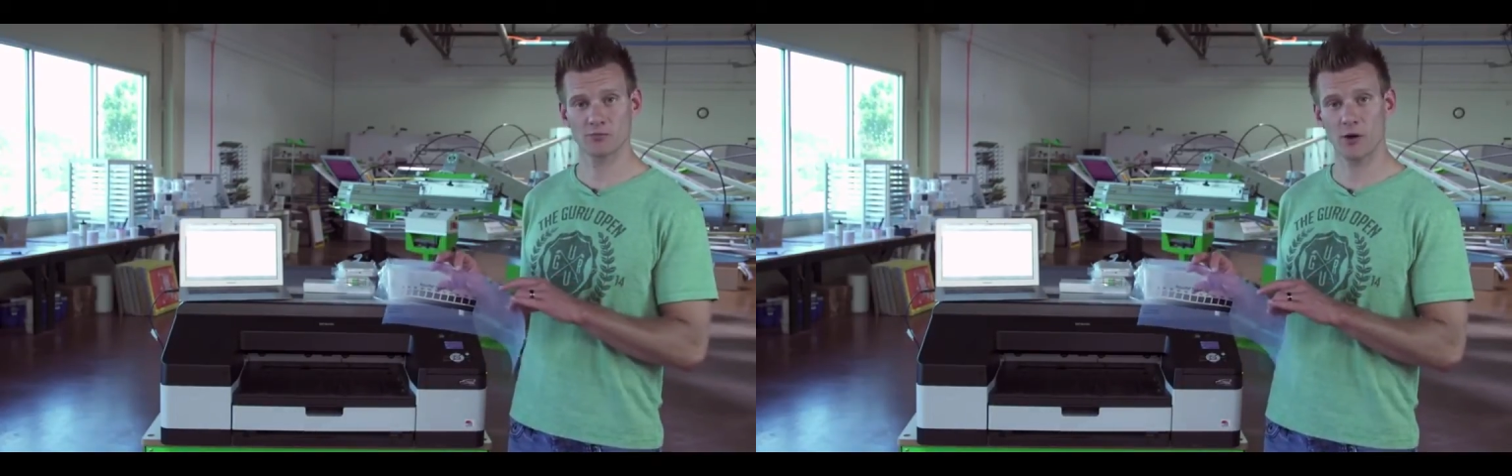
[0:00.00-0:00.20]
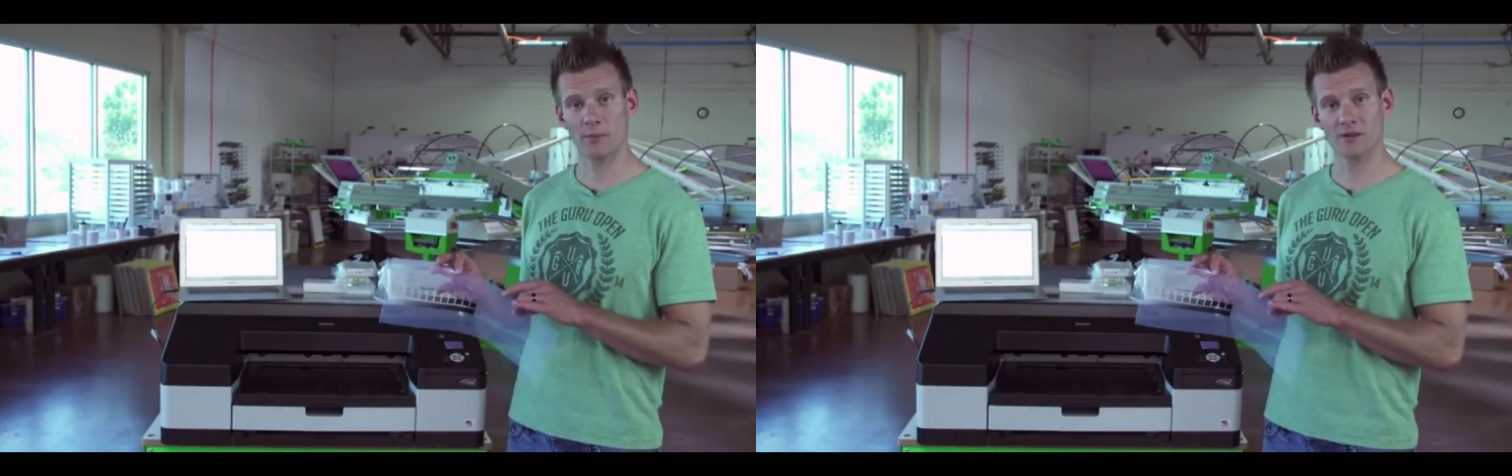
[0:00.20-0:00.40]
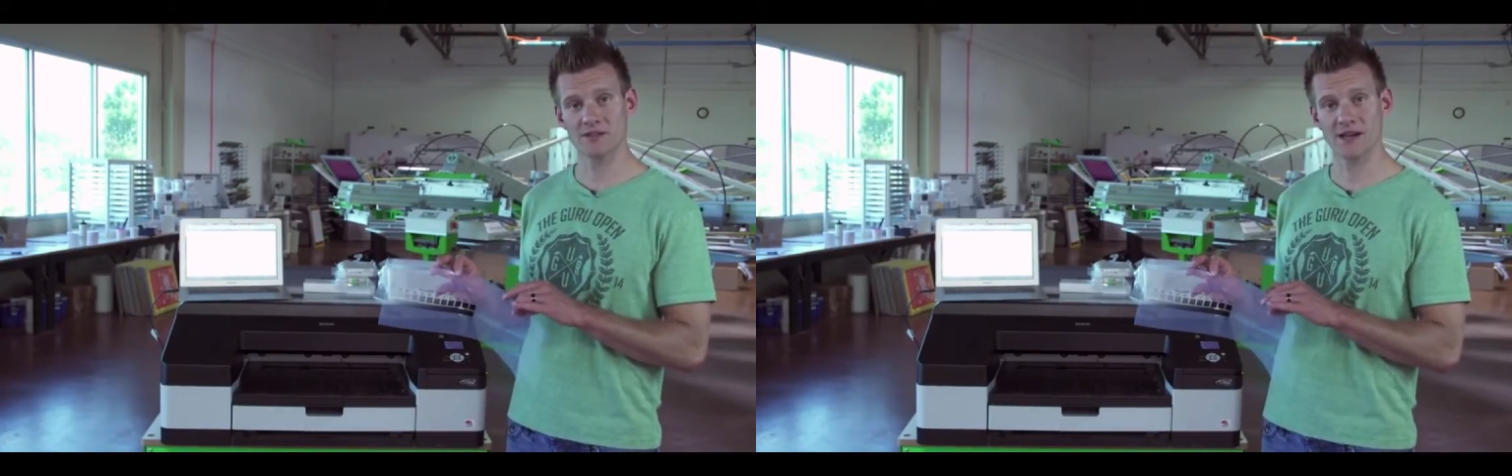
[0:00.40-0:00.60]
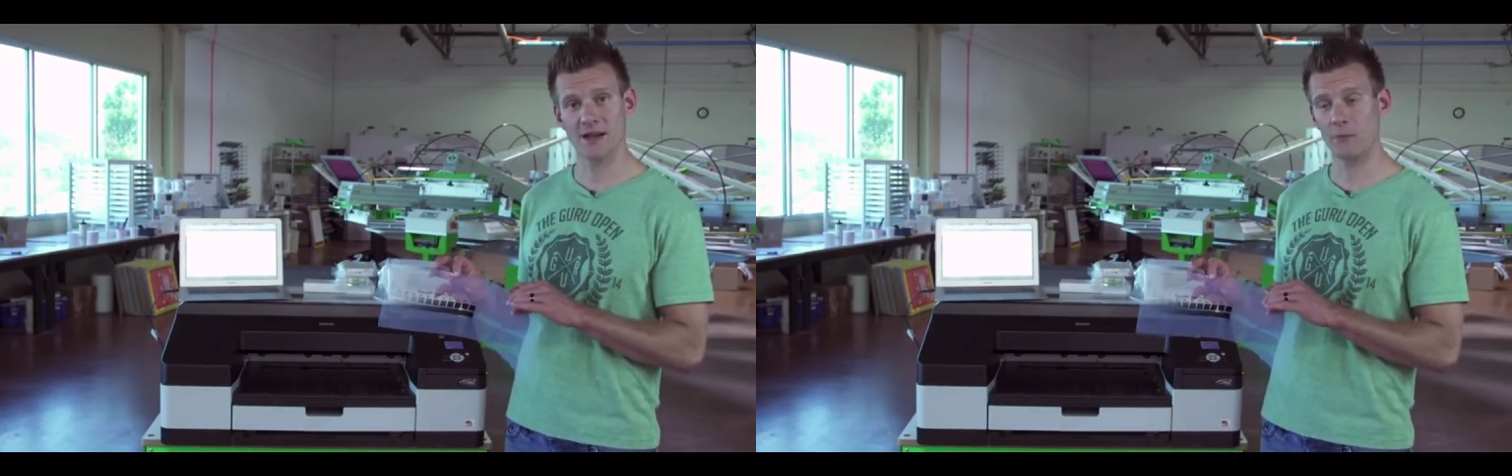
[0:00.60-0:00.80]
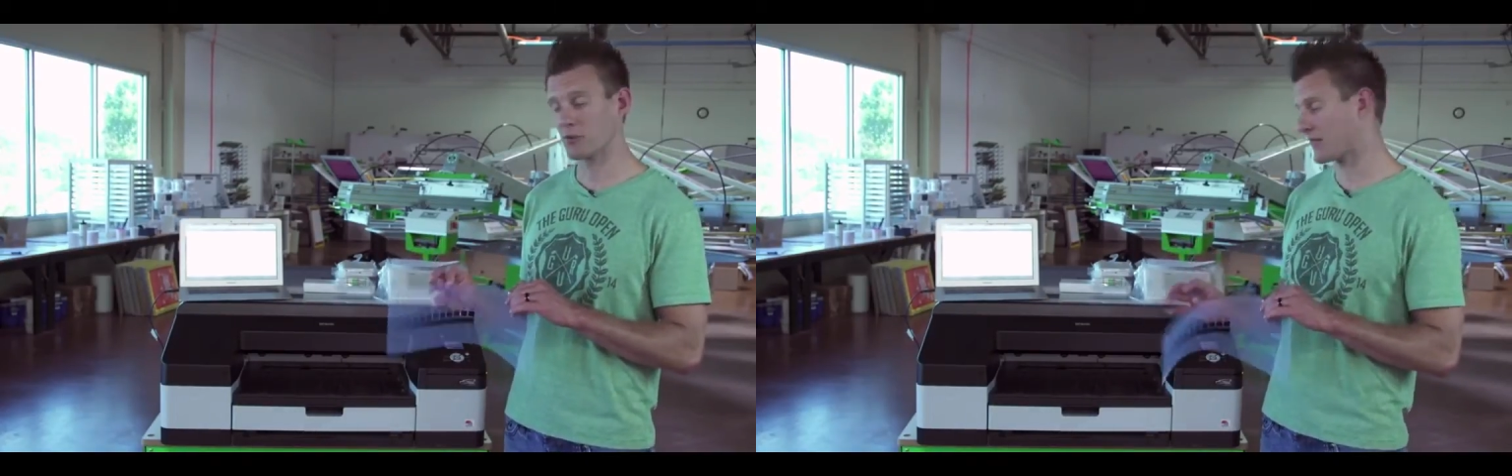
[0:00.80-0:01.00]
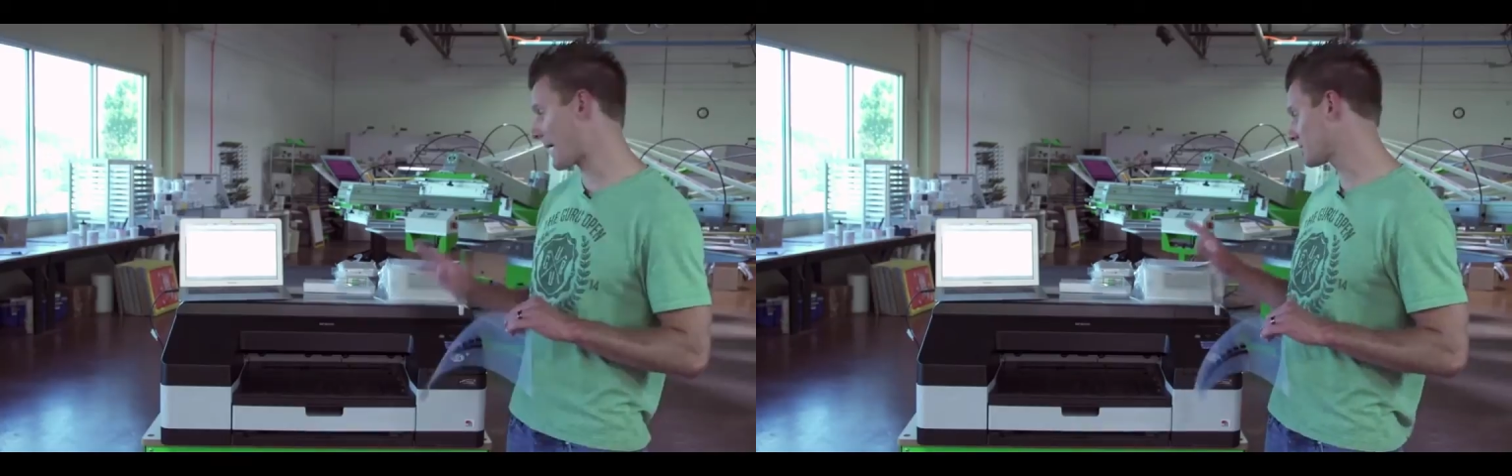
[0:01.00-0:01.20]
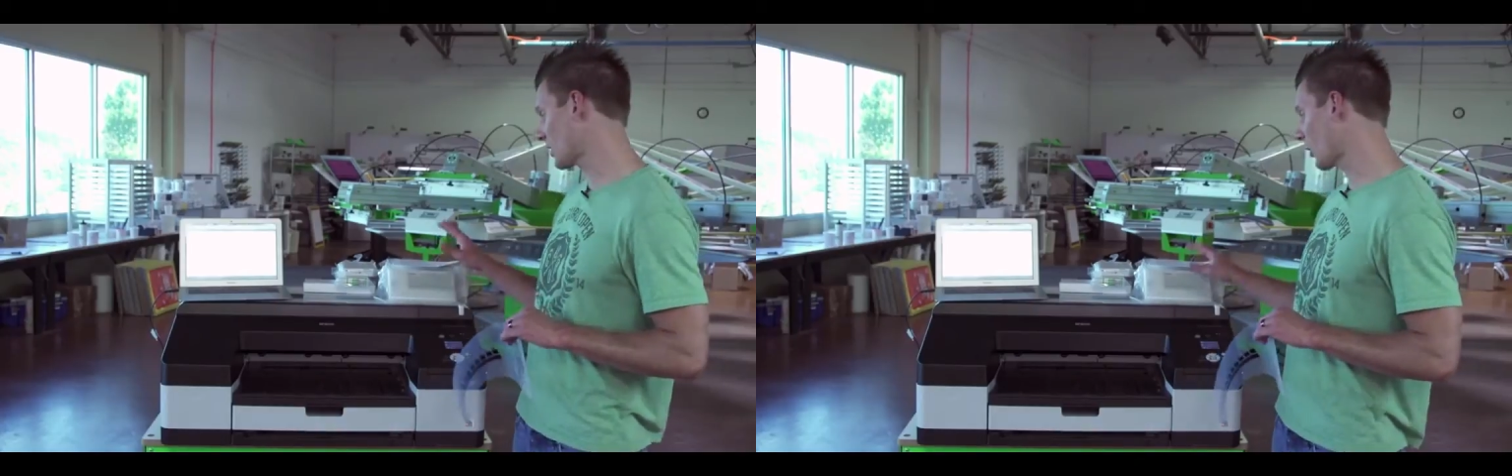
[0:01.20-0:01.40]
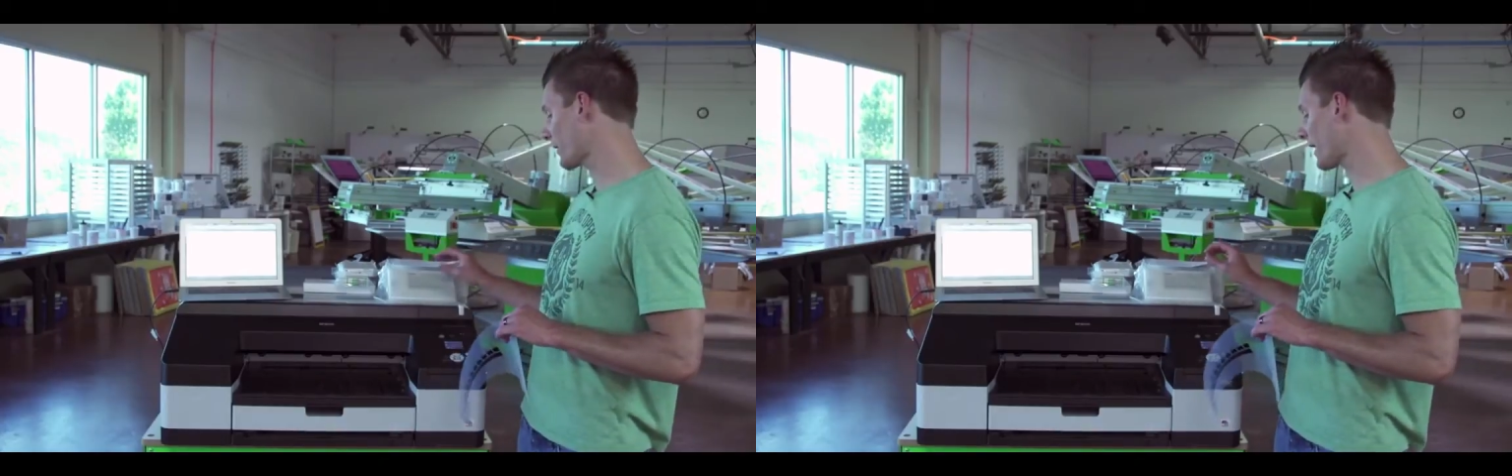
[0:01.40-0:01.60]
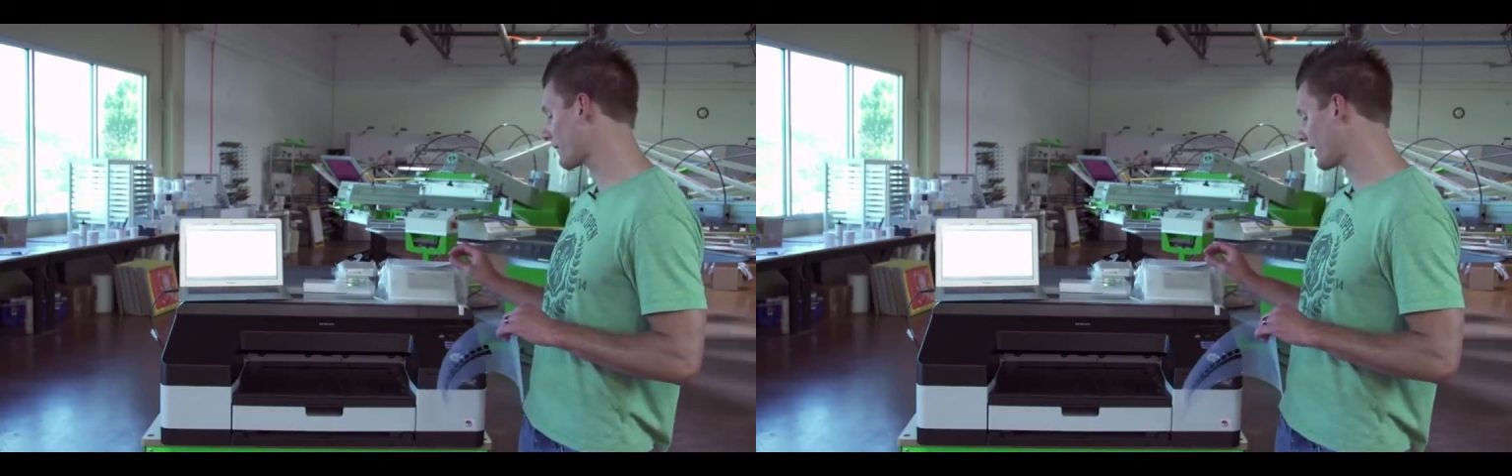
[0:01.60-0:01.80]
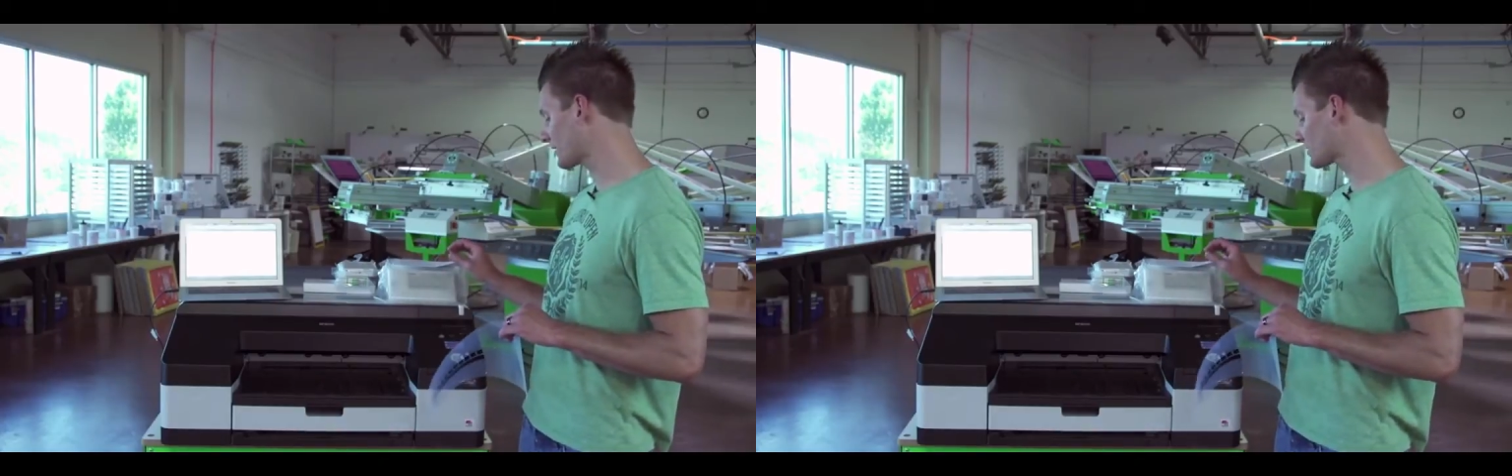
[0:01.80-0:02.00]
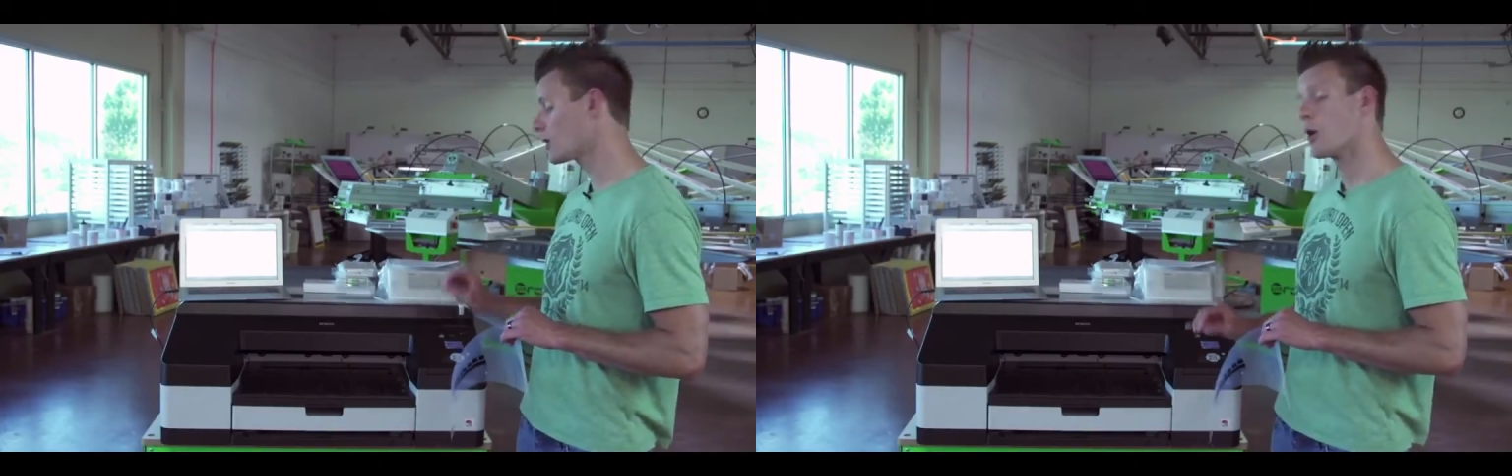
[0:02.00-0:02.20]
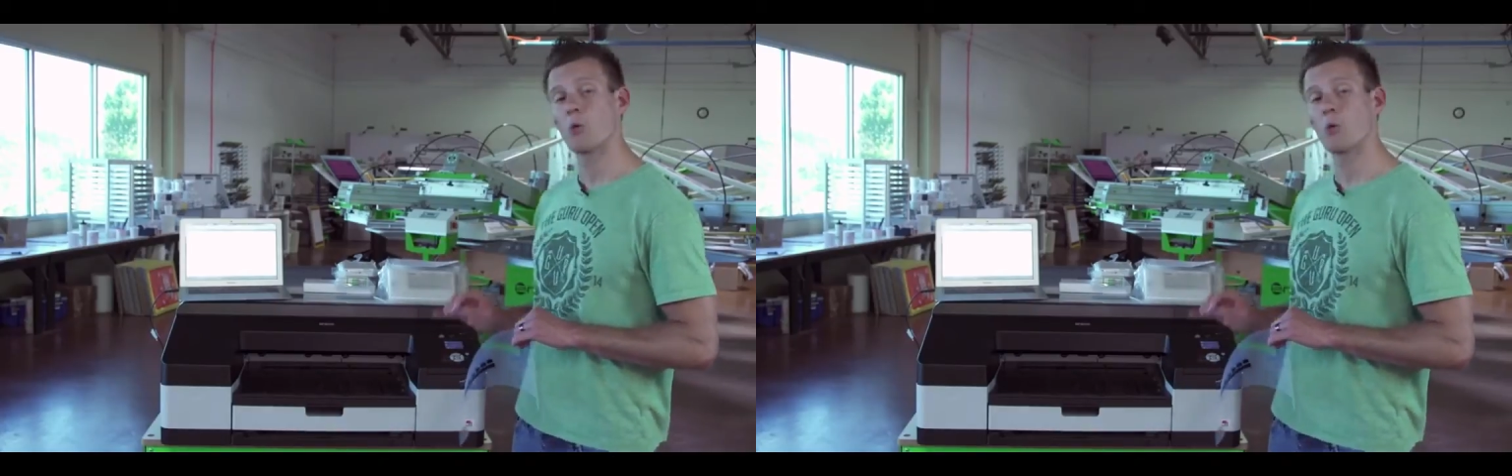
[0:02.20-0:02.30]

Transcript: properly set up with the Epson OEM inks,